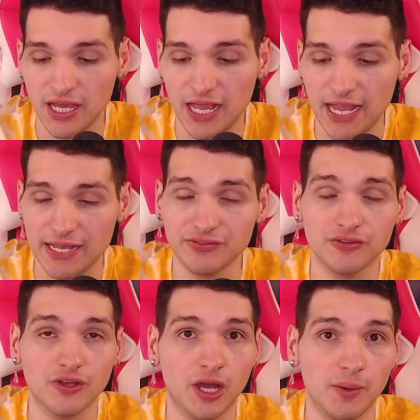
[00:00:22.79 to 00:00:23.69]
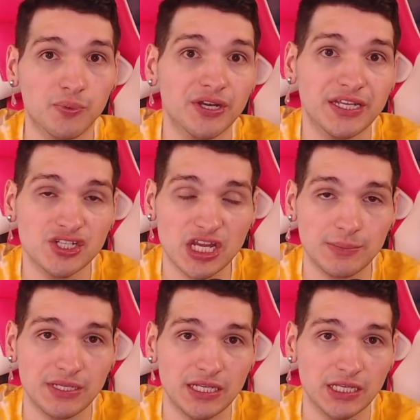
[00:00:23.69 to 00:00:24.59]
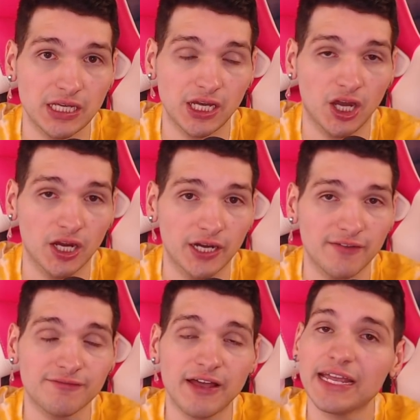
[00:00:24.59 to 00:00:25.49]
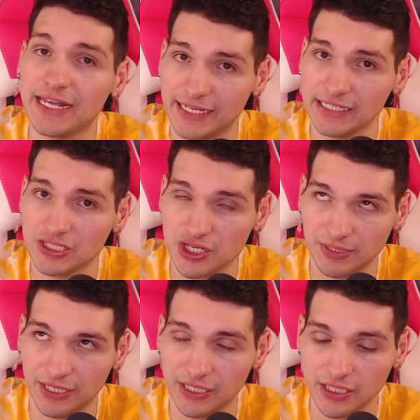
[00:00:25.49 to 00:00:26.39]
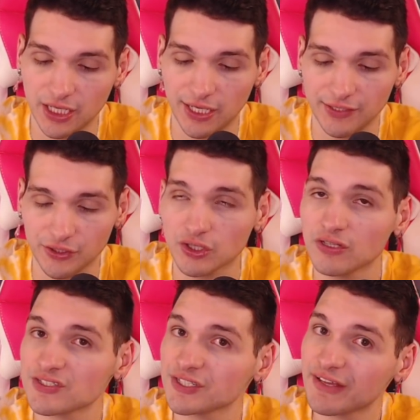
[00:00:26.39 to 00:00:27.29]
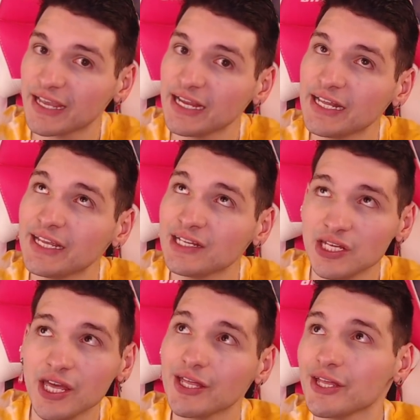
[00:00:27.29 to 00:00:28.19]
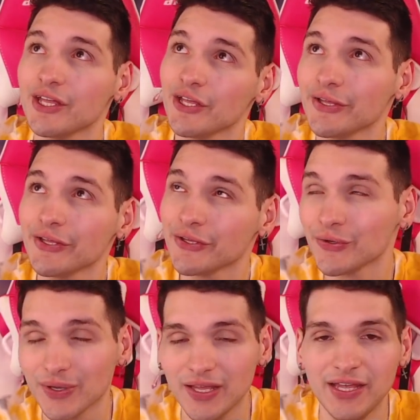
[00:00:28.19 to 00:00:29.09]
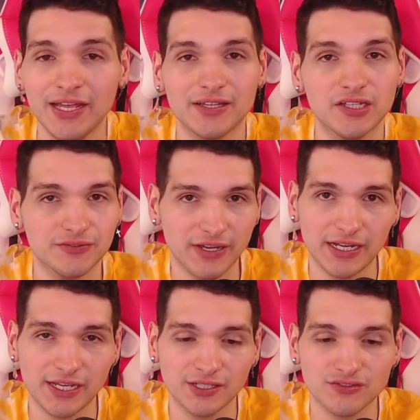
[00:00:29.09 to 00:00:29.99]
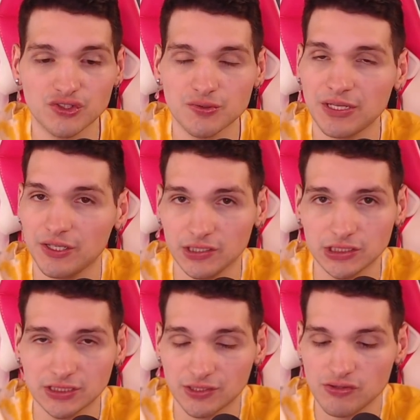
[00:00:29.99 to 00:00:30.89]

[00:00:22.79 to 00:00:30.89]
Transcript: And Britney and Jamie are fighting. Jamie Lynn, the girls are fighting. No, they're fighting on social medias.